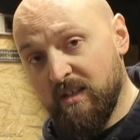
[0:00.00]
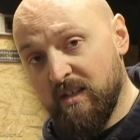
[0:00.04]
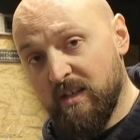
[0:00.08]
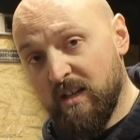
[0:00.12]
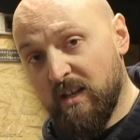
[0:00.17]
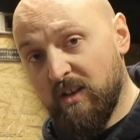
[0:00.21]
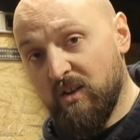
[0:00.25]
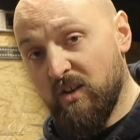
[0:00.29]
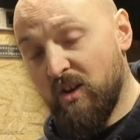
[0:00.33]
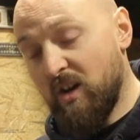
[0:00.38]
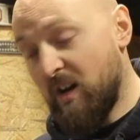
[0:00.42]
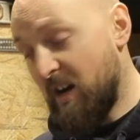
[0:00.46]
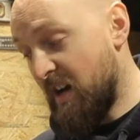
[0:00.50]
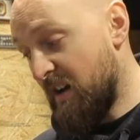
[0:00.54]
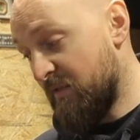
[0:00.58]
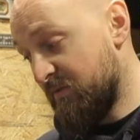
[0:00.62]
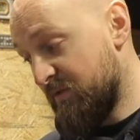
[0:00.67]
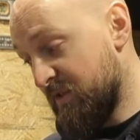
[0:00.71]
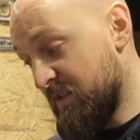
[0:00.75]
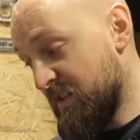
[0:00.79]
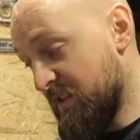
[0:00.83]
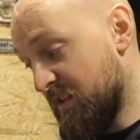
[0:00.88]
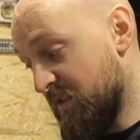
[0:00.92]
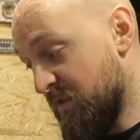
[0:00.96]
and not
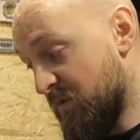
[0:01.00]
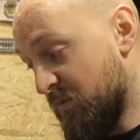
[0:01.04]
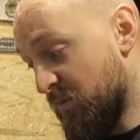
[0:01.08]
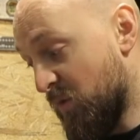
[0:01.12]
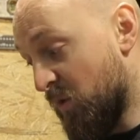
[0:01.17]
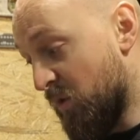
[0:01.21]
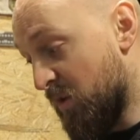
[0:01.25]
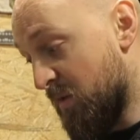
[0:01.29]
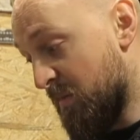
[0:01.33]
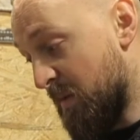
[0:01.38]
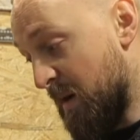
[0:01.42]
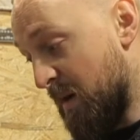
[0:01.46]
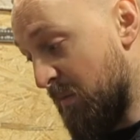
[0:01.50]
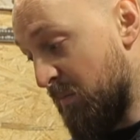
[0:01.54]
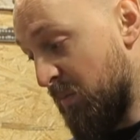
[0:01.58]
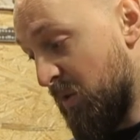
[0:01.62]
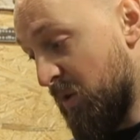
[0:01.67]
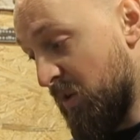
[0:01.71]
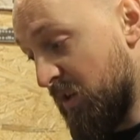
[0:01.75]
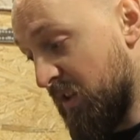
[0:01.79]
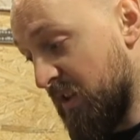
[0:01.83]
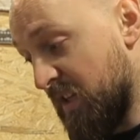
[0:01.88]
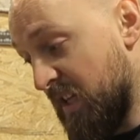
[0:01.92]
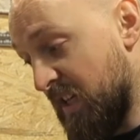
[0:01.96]
have to worry about
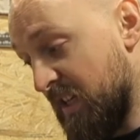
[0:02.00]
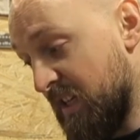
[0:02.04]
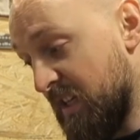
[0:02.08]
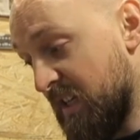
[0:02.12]
plugging that